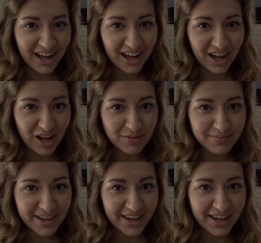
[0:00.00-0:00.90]

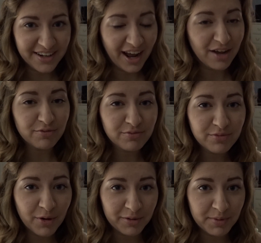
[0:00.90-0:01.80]
Um, and
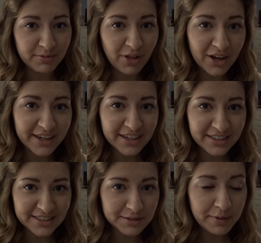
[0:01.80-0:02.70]
I'm going to be
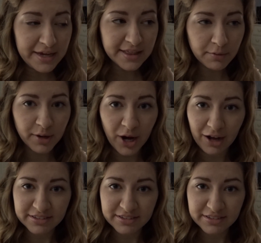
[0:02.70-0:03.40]
vlogging this week that we are